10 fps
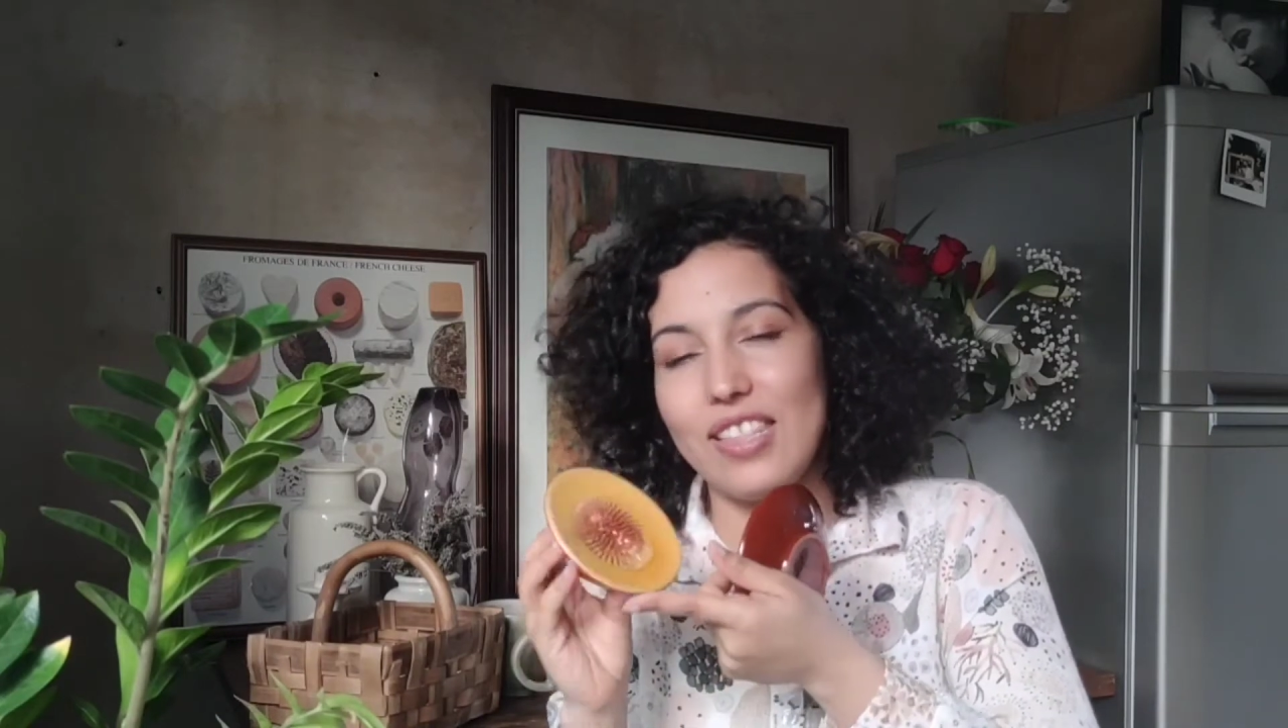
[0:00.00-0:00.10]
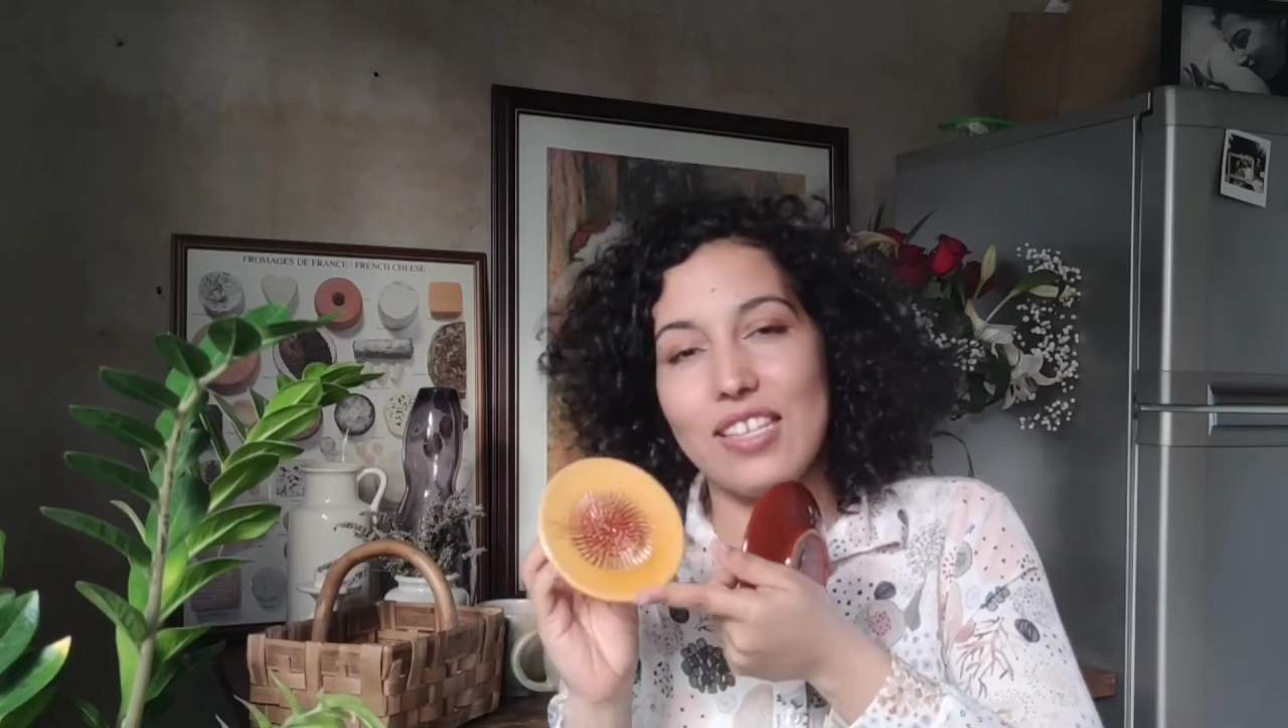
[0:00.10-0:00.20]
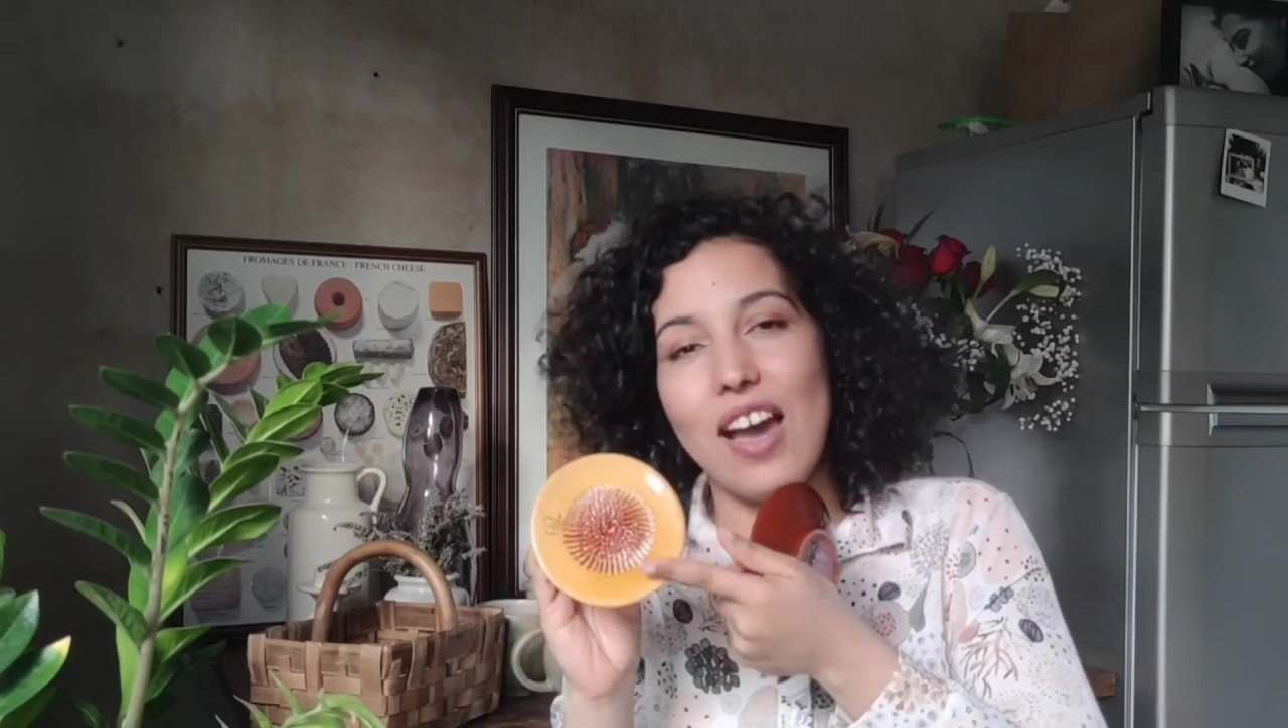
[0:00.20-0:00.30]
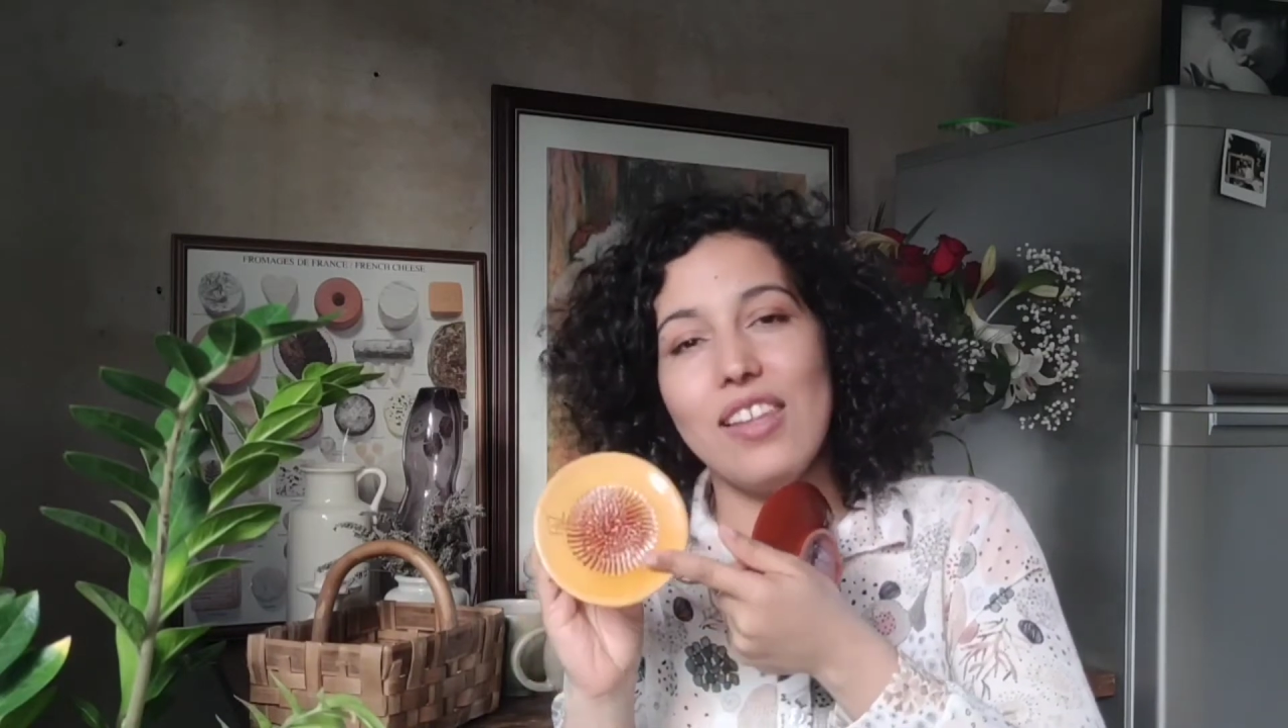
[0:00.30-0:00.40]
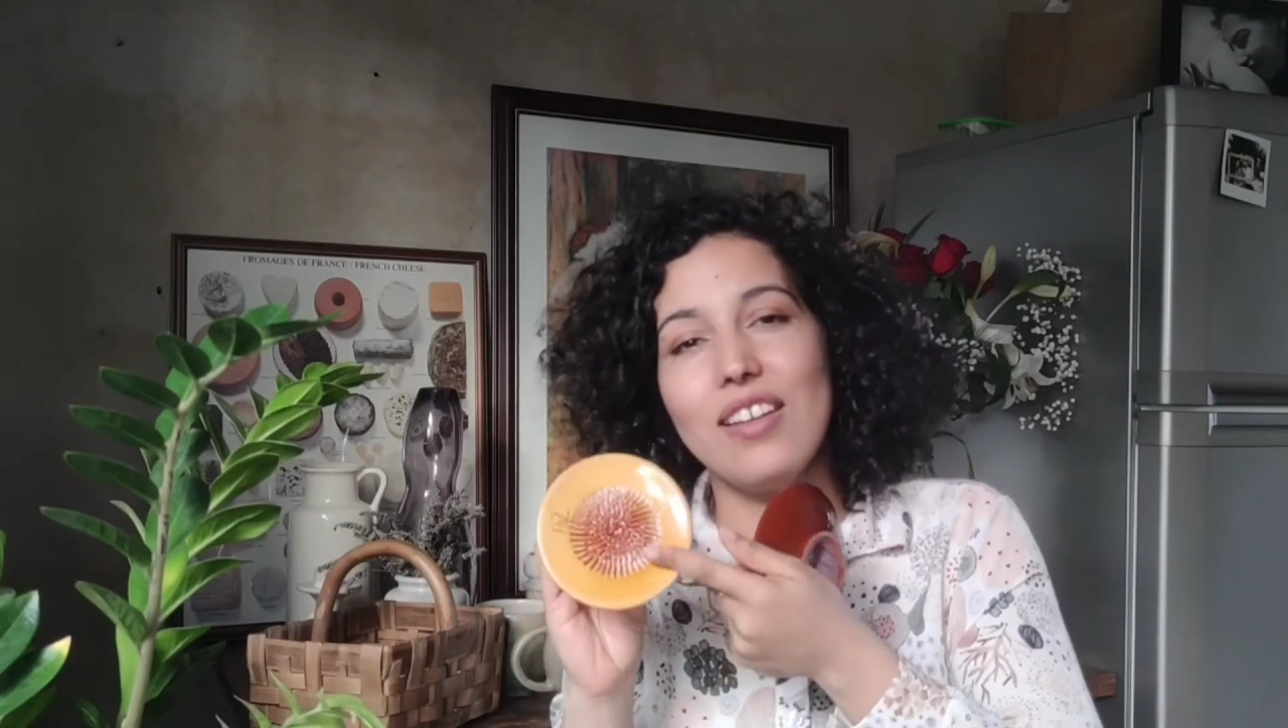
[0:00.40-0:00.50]

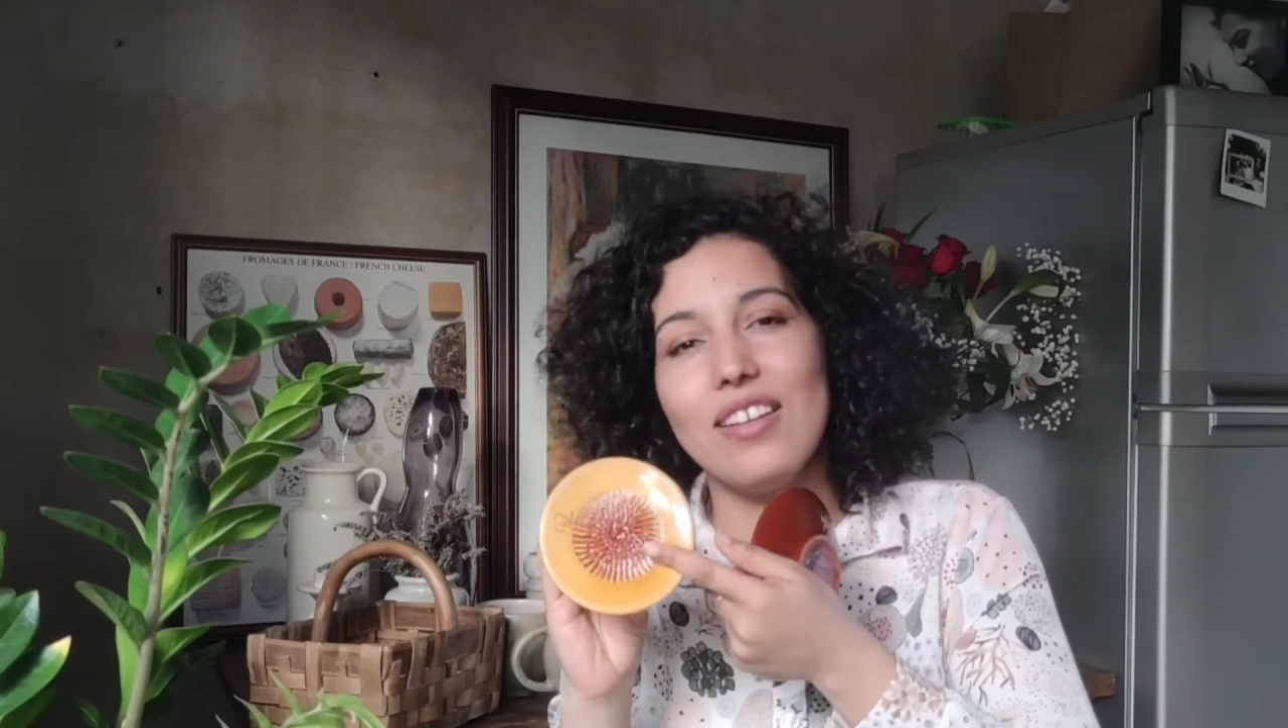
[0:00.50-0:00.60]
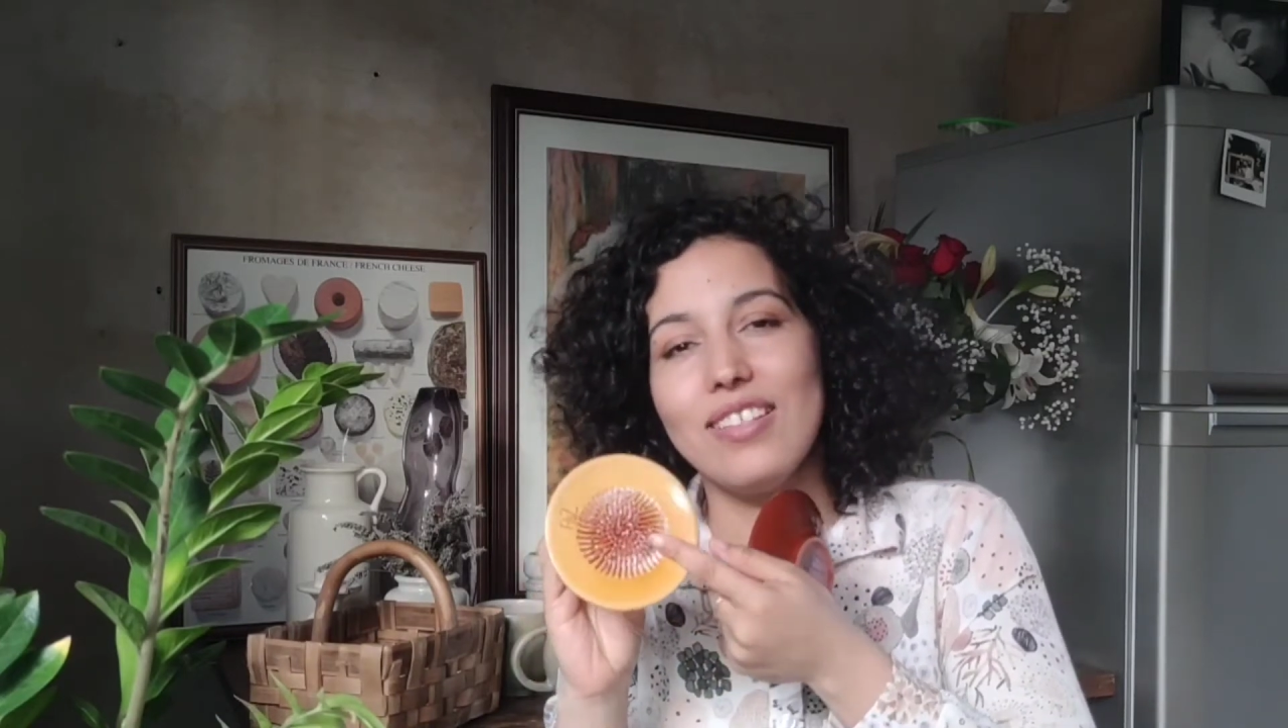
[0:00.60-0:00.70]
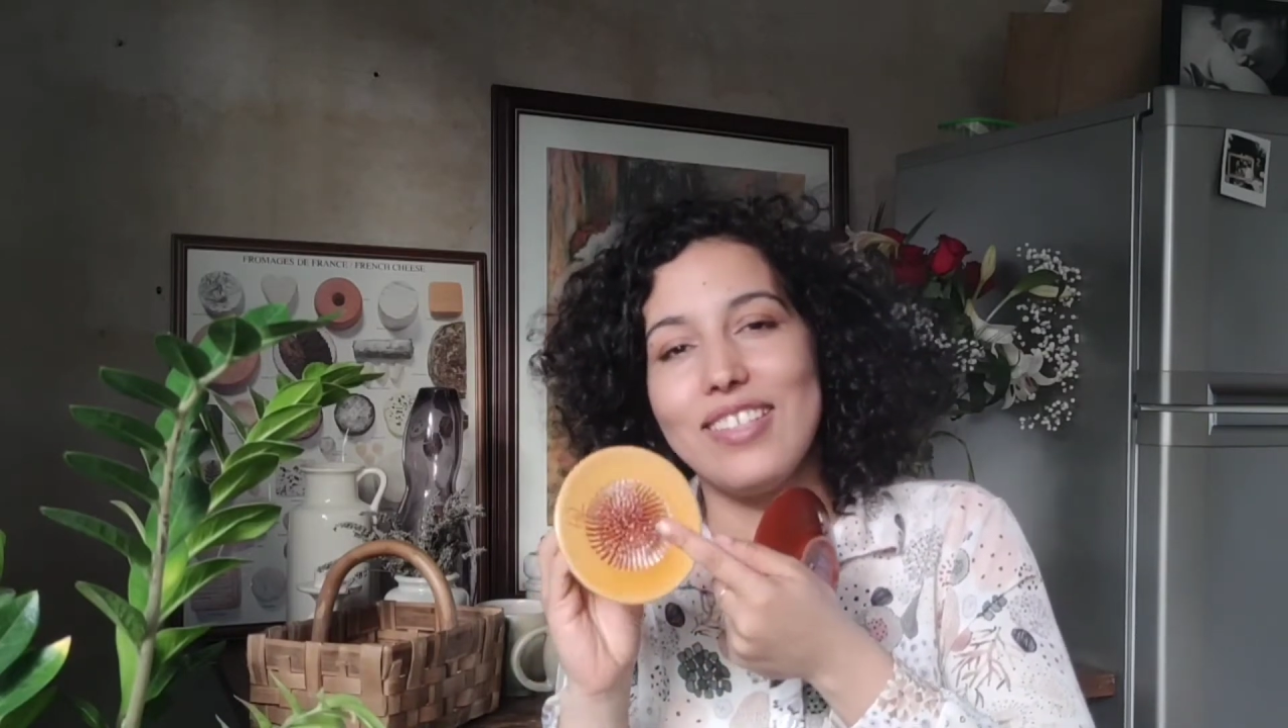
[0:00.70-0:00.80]
color,